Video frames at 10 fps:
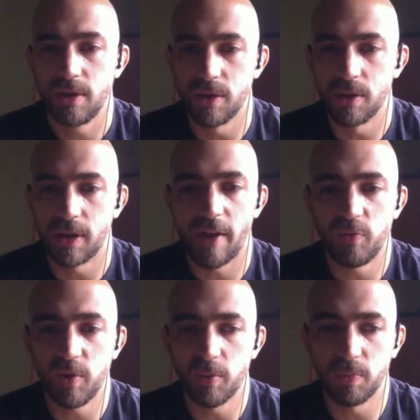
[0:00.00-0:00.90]
have
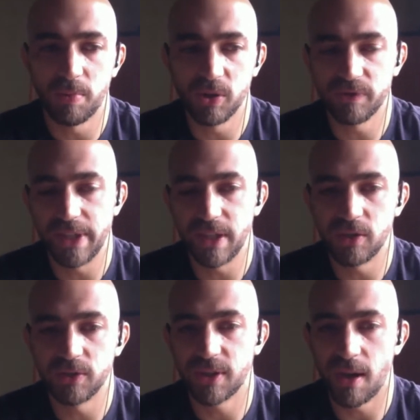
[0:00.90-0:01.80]
people post
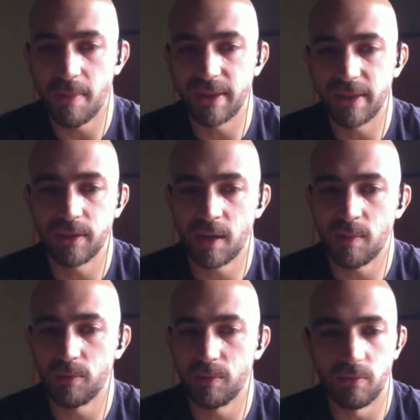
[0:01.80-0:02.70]
videos, comment on
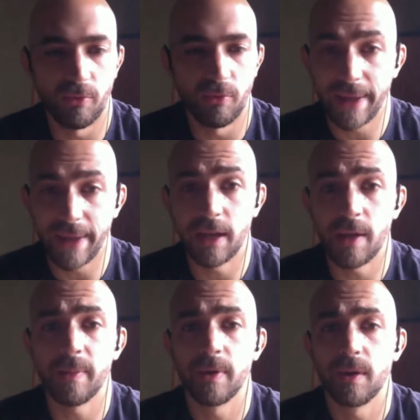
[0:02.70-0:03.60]
them, rank
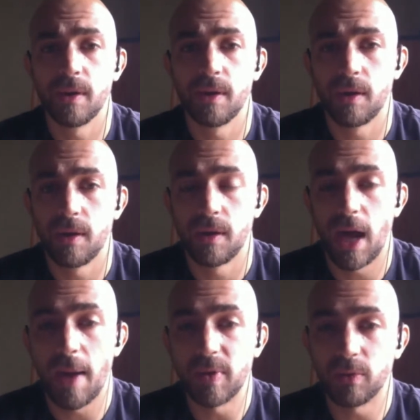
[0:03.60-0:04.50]
them.
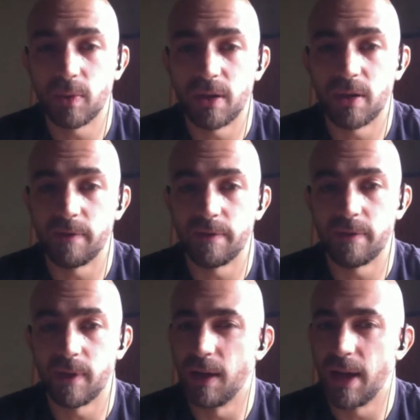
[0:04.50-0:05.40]
I'm not aware of
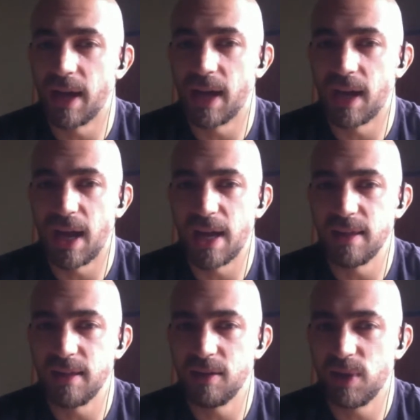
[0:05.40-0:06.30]

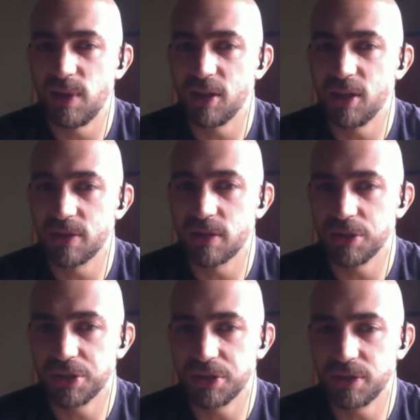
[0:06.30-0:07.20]
any really good
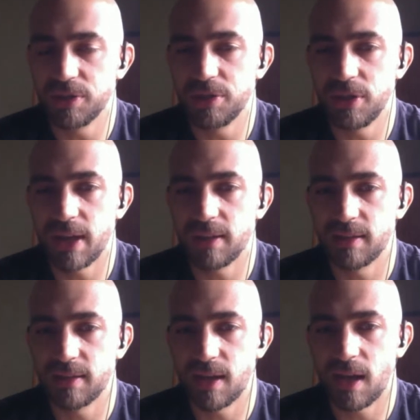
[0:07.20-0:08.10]
solution to do
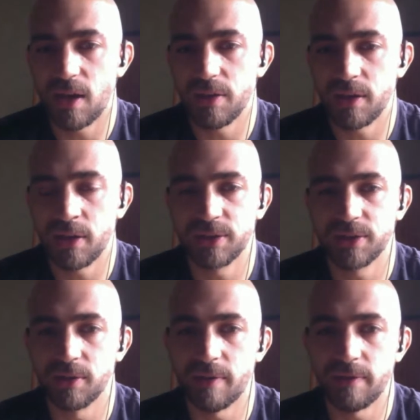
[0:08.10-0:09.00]
that out there,
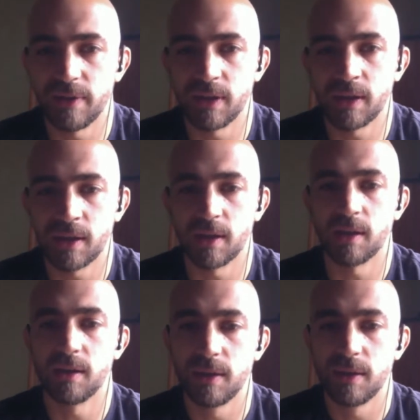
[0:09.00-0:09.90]
so I think
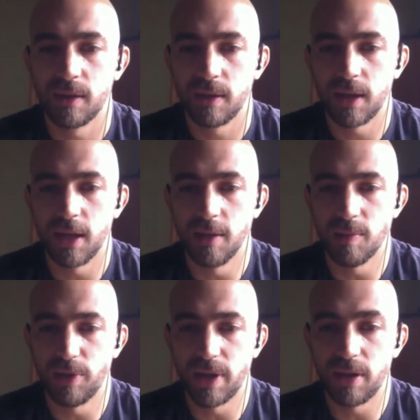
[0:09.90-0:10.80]
it'd be
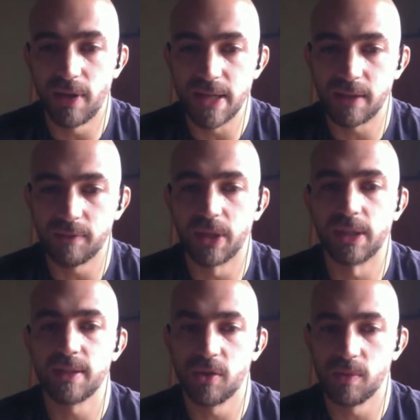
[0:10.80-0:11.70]
pretty interesting for
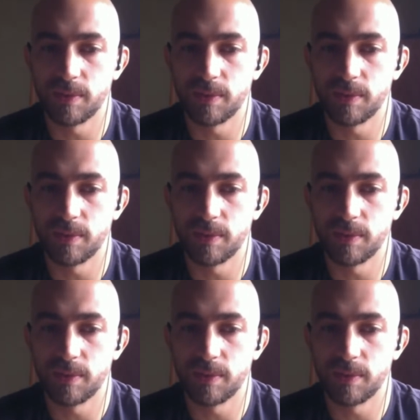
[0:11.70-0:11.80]
Telescope.